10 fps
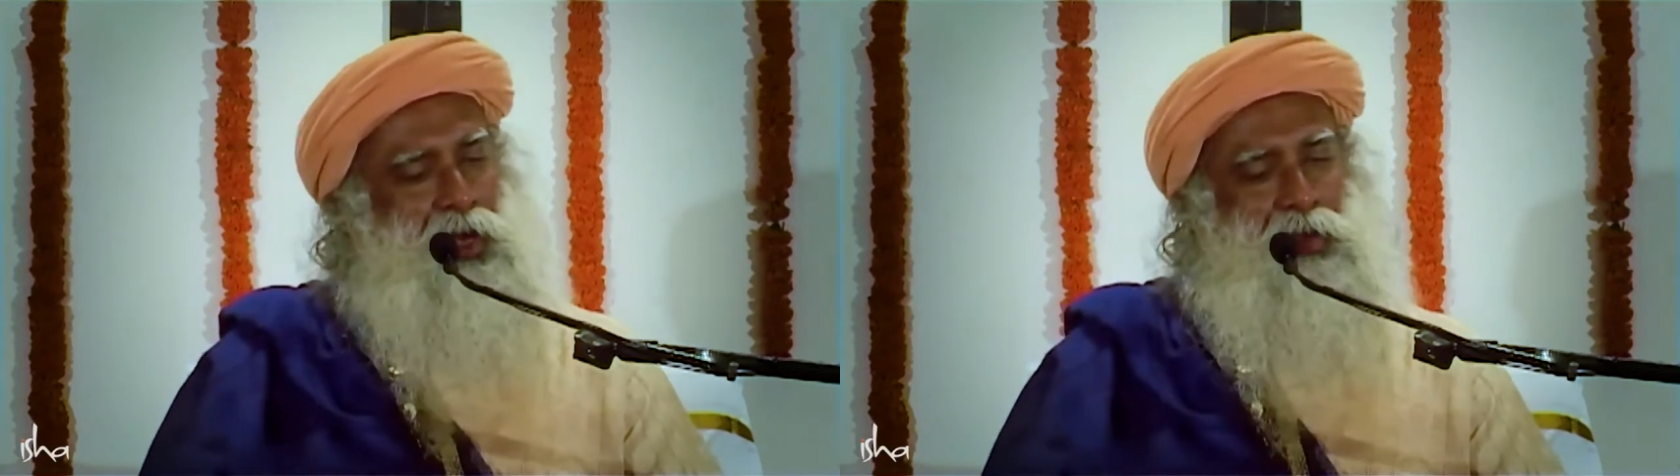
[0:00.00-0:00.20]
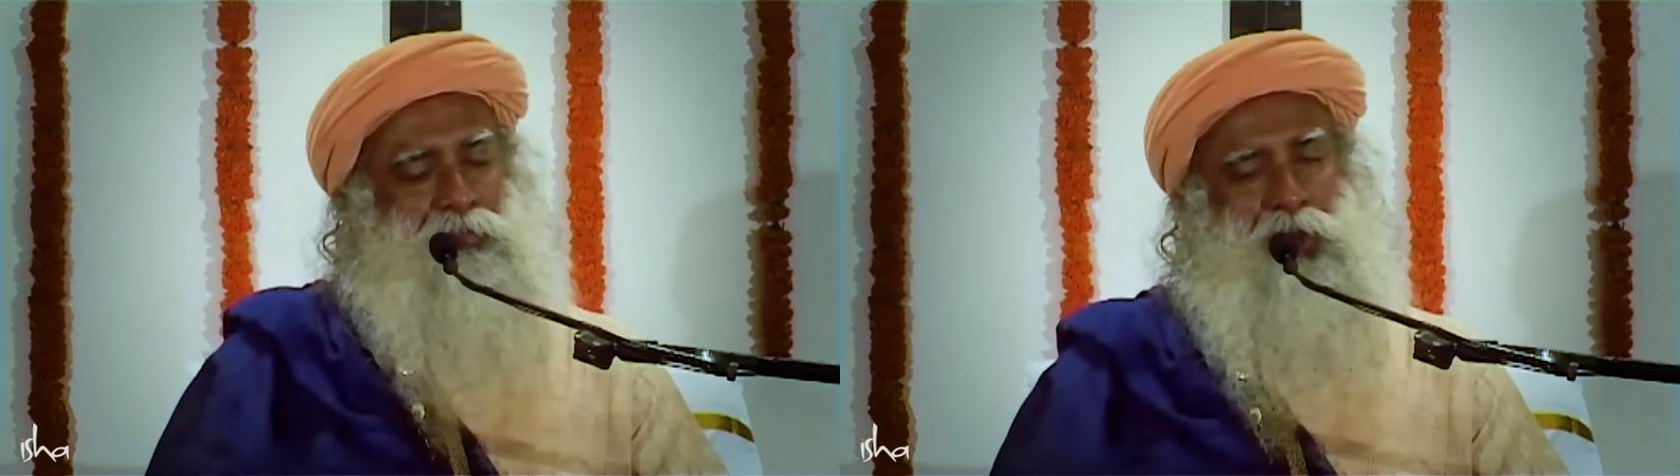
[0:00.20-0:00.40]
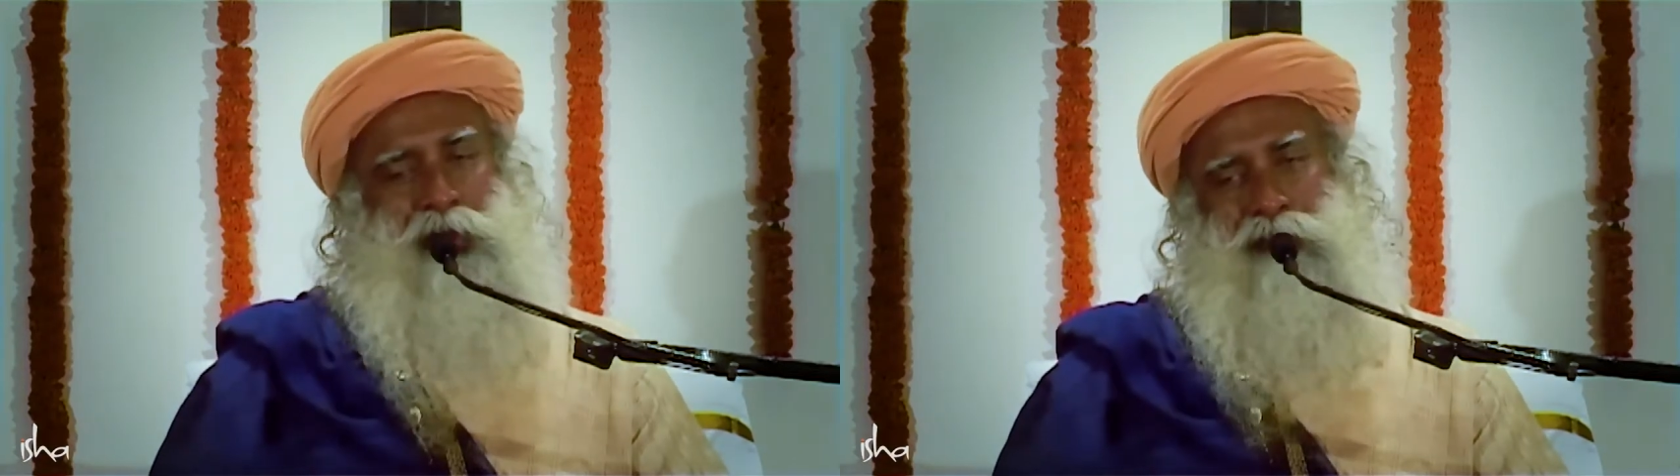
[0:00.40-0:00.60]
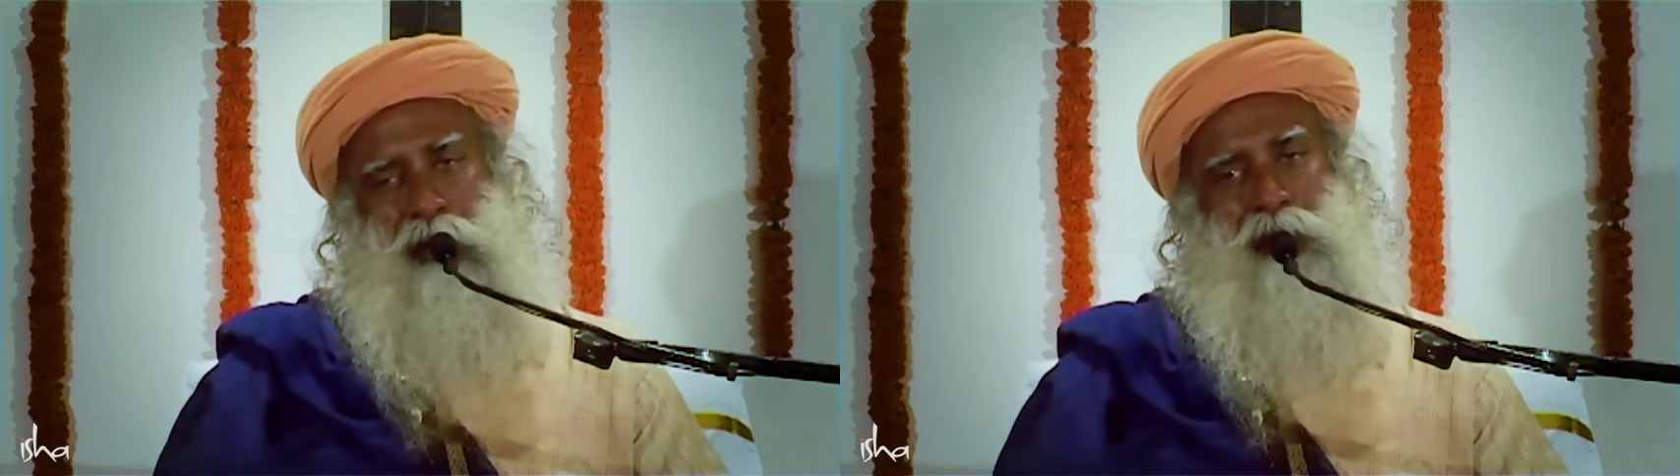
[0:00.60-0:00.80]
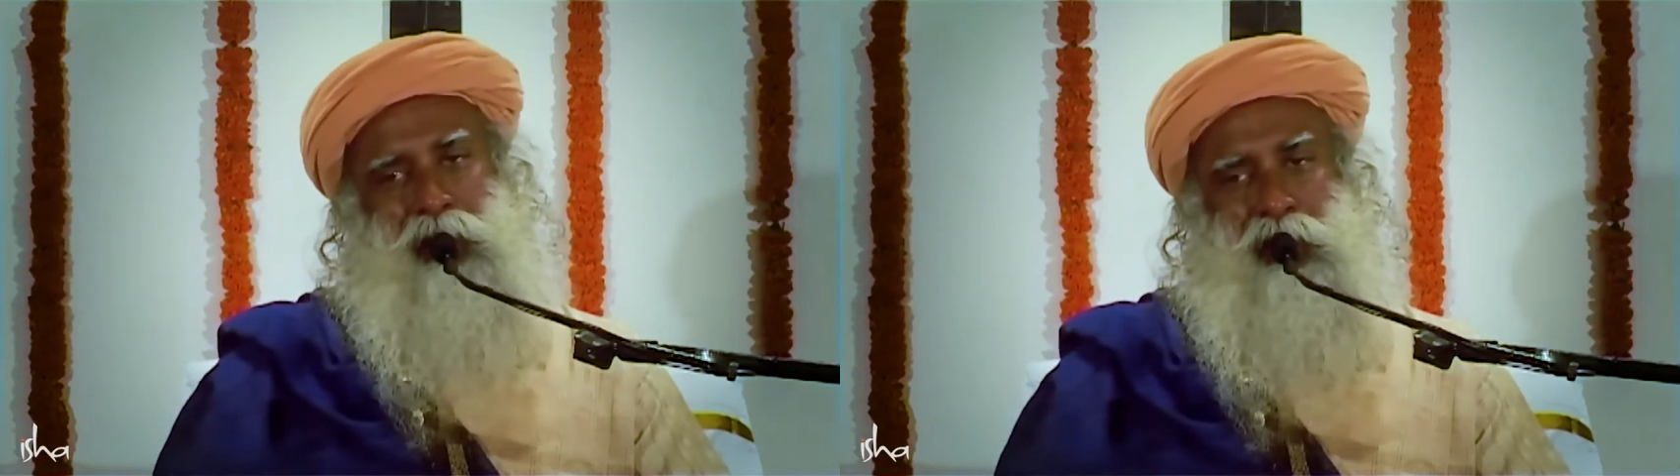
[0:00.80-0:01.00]
have not
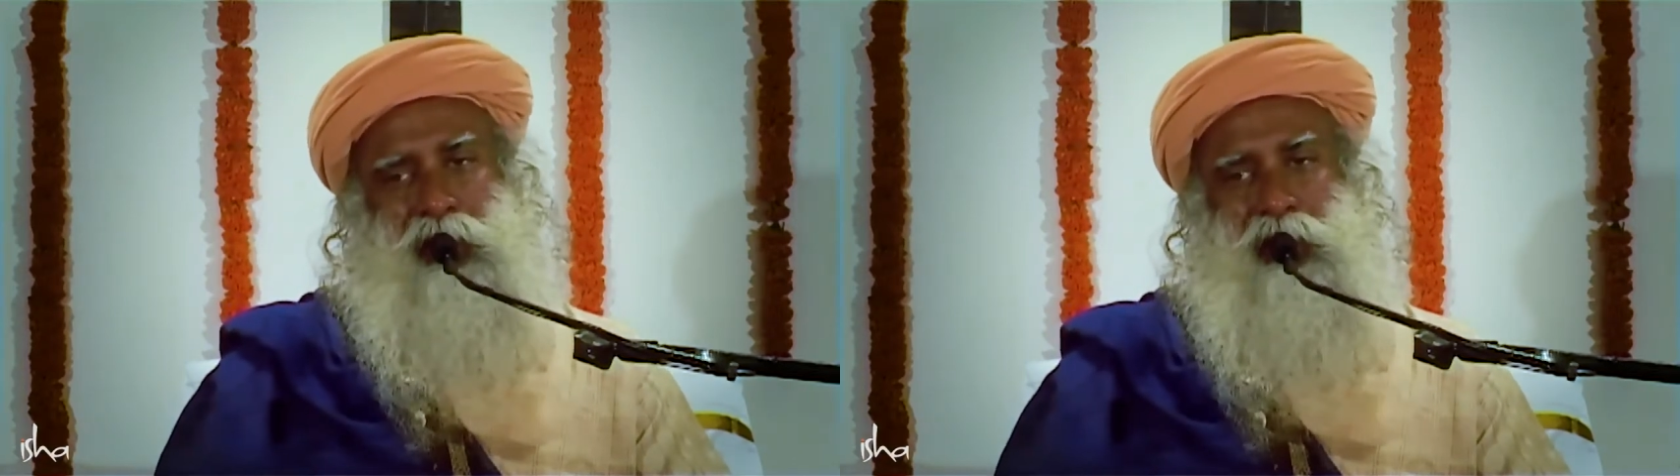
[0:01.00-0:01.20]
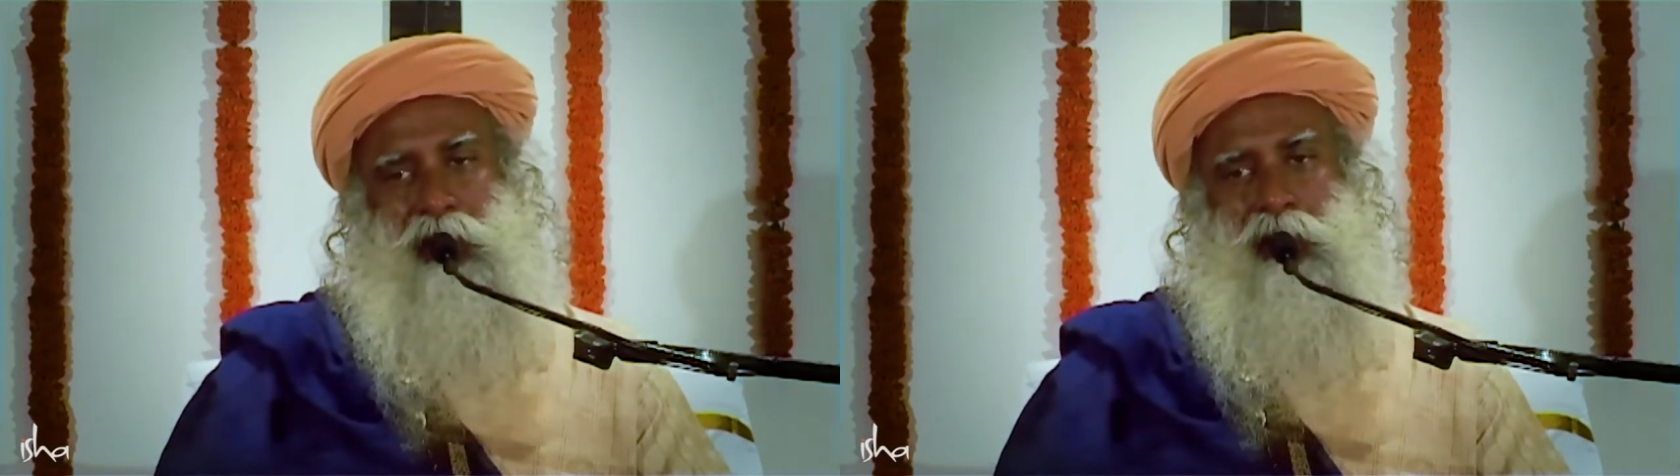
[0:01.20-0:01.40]
found any